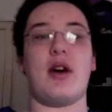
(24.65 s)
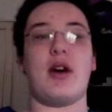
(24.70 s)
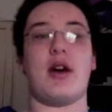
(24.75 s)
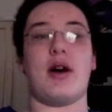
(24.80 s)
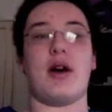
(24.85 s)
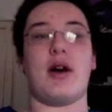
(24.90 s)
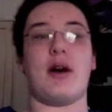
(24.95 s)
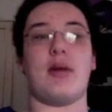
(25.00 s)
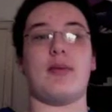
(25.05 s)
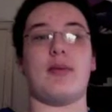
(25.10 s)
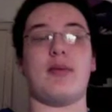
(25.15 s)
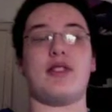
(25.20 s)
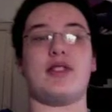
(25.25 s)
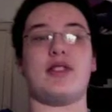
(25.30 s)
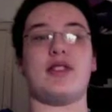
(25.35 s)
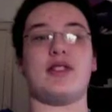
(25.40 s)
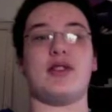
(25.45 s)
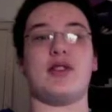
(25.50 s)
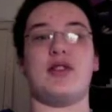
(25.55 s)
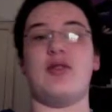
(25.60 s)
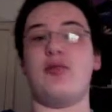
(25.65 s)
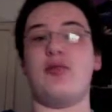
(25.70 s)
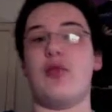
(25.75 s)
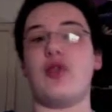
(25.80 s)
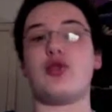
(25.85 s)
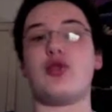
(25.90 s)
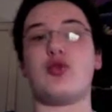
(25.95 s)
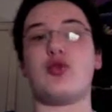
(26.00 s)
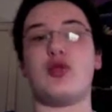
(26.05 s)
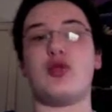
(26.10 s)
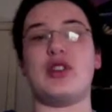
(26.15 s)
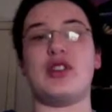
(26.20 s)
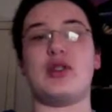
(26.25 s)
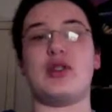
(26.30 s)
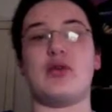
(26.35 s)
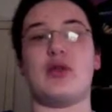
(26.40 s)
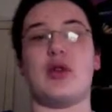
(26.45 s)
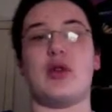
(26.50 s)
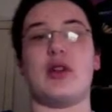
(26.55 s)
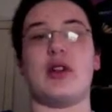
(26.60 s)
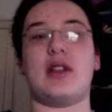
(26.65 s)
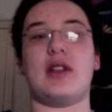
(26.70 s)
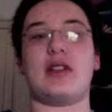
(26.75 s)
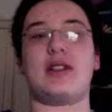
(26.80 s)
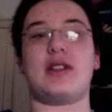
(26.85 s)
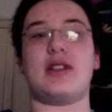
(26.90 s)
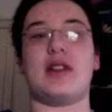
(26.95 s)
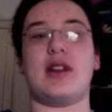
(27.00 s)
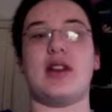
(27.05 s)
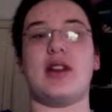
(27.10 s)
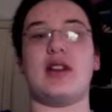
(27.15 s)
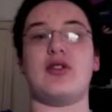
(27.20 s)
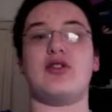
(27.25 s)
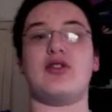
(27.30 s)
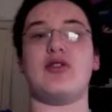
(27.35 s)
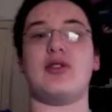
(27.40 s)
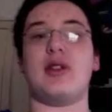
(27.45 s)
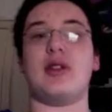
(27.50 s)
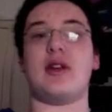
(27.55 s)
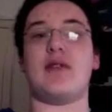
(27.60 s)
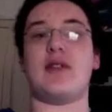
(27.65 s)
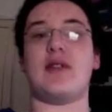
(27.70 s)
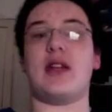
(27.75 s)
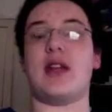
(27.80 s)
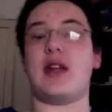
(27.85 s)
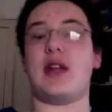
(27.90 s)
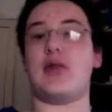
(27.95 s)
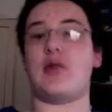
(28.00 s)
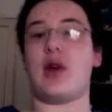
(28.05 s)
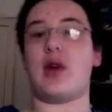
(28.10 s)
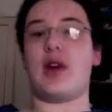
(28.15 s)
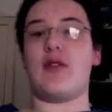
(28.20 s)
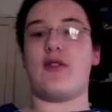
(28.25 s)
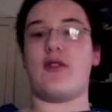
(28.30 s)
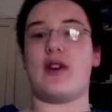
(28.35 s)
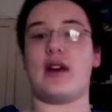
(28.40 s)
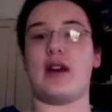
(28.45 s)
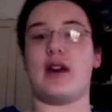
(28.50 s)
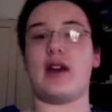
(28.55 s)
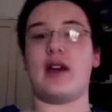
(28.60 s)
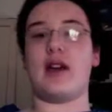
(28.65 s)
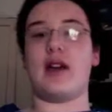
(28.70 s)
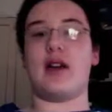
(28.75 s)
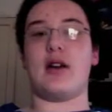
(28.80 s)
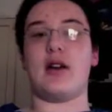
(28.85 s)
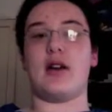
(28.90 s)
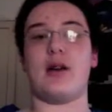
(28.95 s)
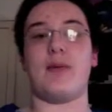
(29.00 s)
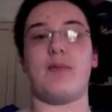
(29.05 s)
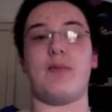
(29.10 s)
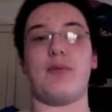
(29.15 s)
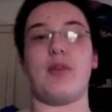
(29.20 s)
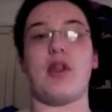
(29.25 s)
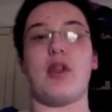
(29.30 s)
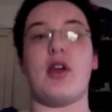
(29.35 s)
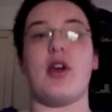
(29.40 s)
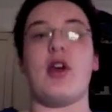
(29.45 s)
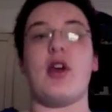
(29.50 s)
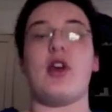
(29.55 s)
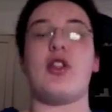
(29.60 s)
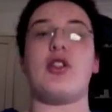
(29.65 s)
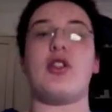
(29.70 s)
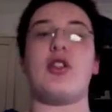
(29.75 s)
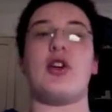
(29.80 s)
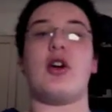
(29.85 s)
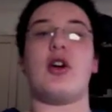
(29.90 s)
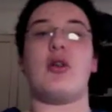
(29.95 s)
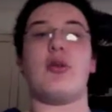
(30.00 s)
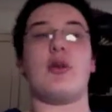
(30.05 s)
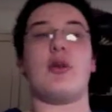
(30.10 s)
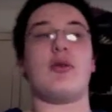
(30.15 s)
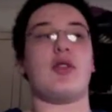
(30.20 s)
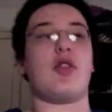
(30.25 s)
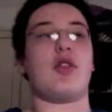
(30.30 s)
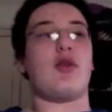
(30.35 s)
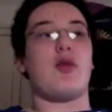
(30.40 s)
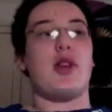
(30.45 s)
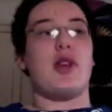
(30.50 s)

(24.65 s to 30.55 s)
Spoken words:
This is the most recent one. It's the 802.11n Wi-Fi, the one with 3